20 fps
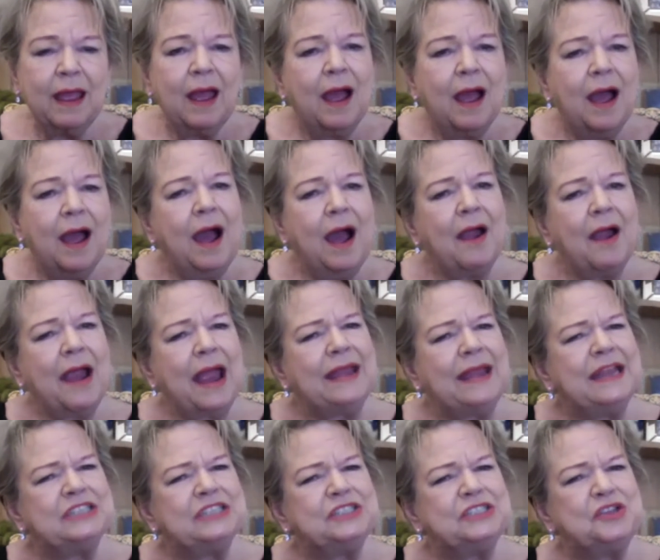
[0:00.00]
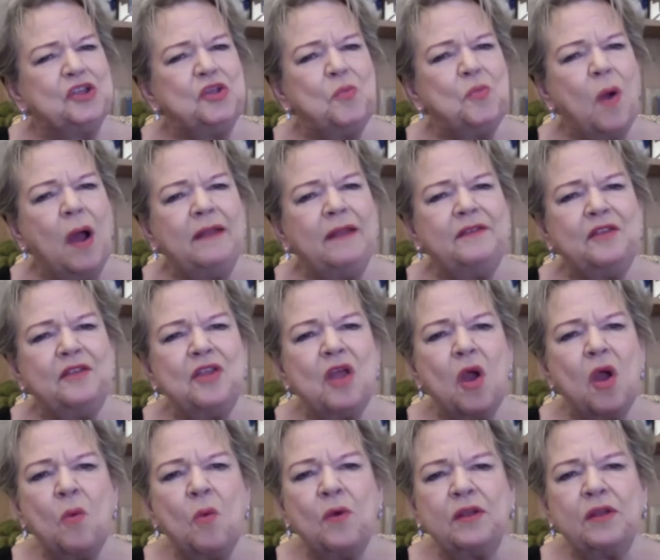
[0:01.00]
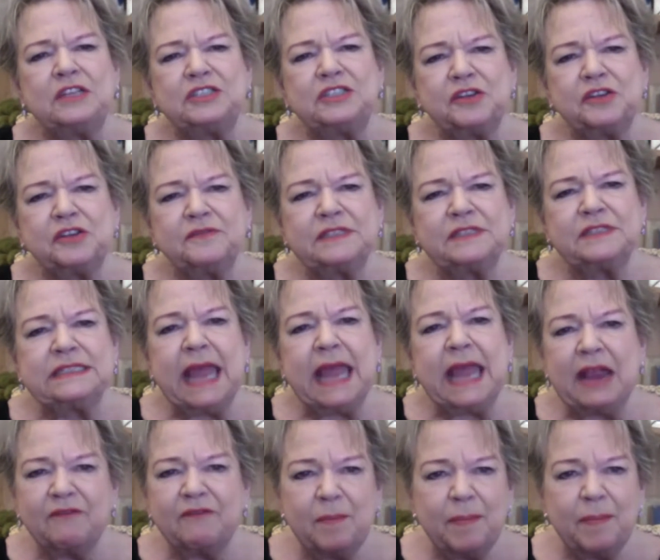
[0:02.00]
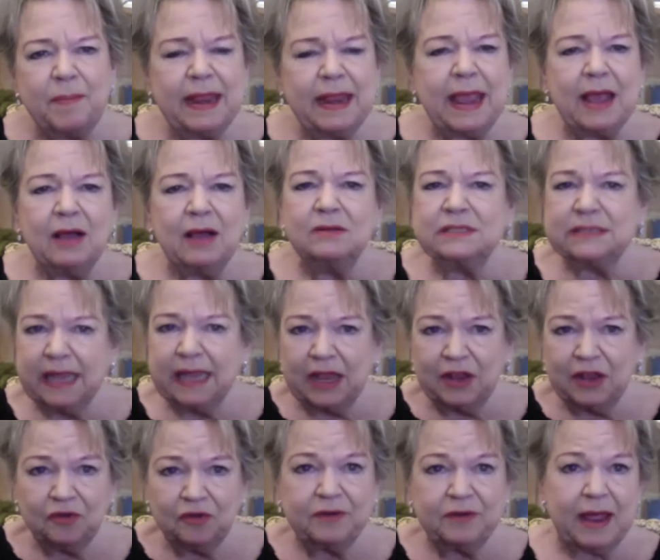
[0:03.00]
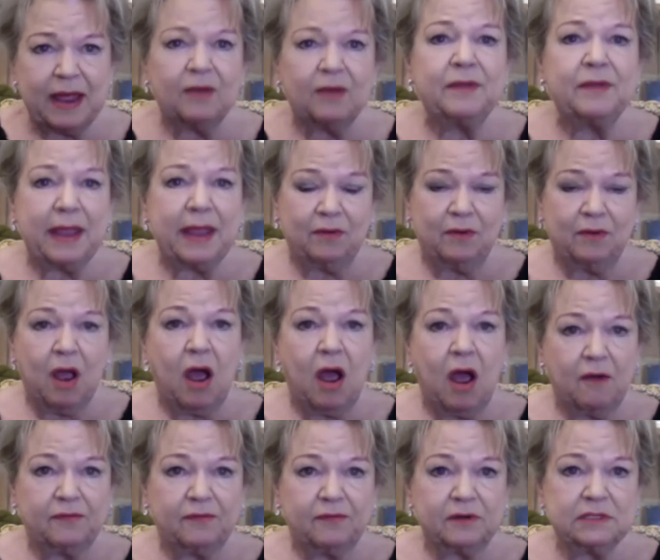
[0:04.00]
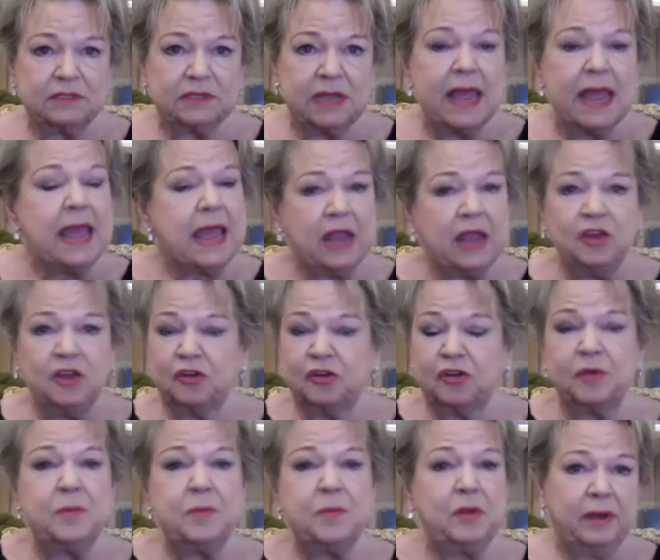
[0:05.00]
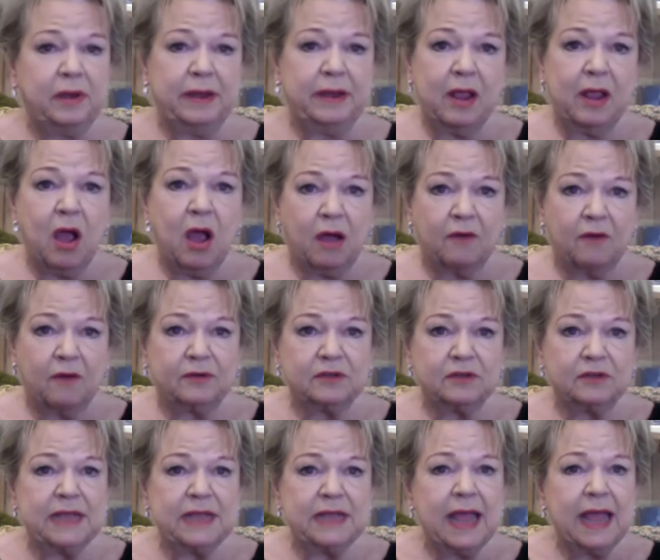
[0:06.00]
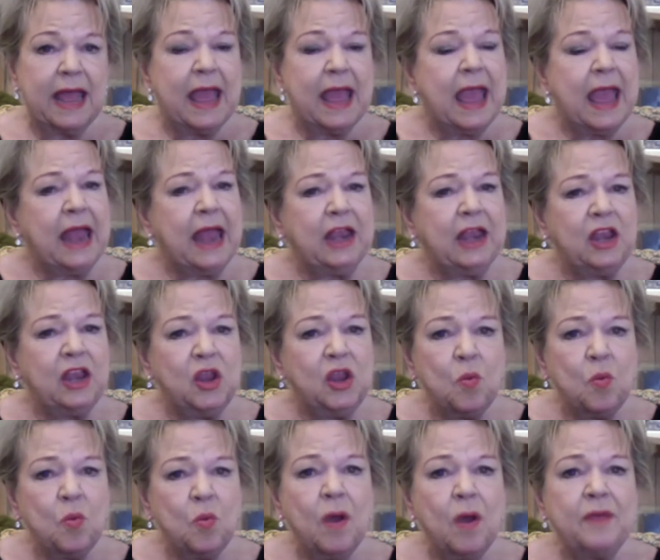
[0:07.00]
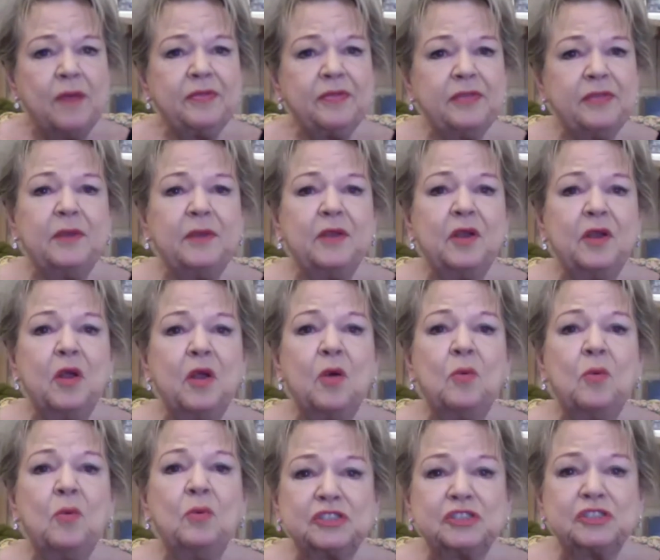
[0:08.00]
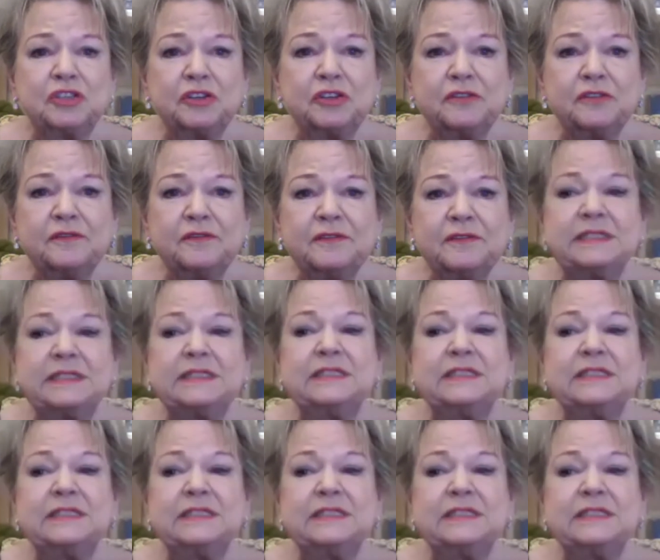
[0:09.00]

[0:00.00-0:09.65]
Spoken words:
All right, so you want to know what services everybody else in your downtown offers, in your community offers, and you want them to know what services you offer.